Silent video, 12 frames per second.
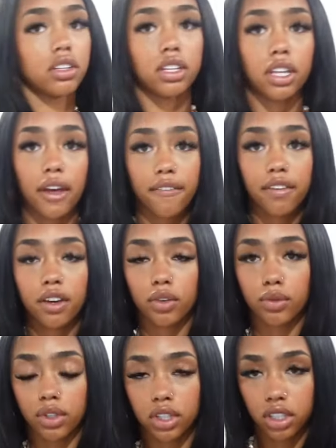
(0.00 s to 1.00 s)
They
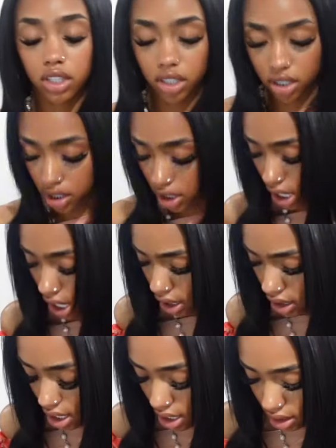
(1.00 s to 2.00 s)
fit really good. I
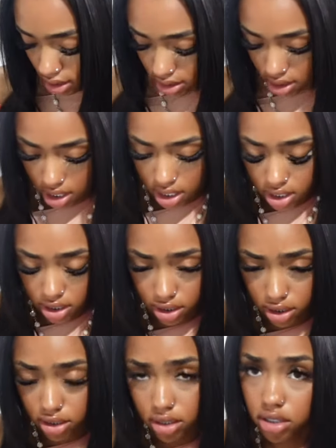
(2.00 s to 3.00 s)
got a
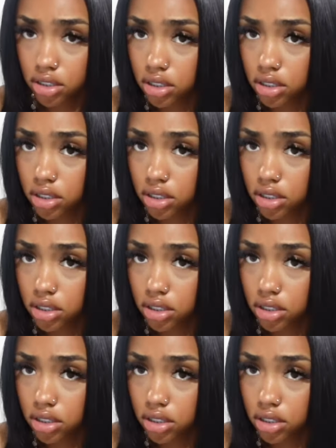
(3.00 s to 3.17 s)
size.